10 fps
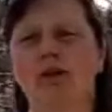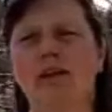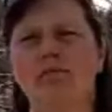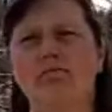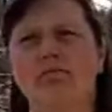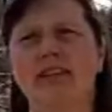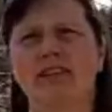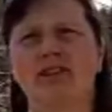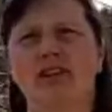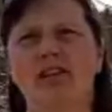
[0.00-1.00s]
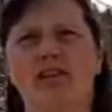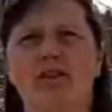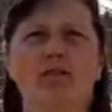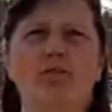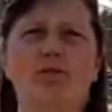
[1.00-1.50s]
Well, that
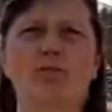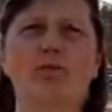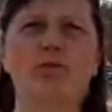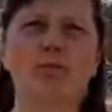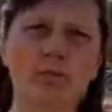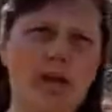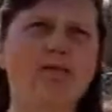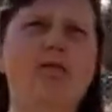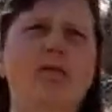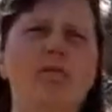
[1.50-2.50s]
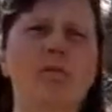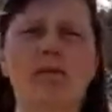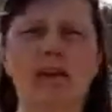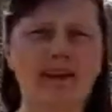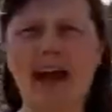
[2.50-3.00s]
cheese came from maybe
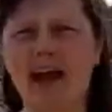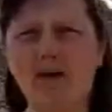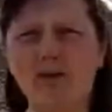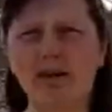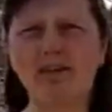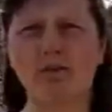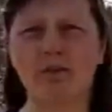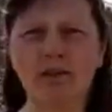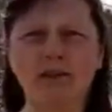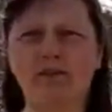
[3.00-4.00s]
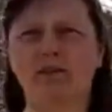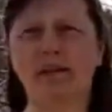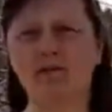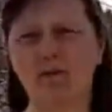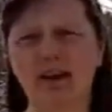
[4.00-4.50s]
a cow, right? The milk
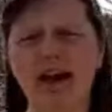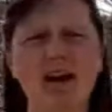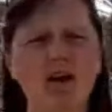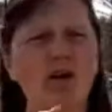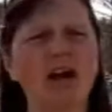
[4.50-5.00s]
came from a cow.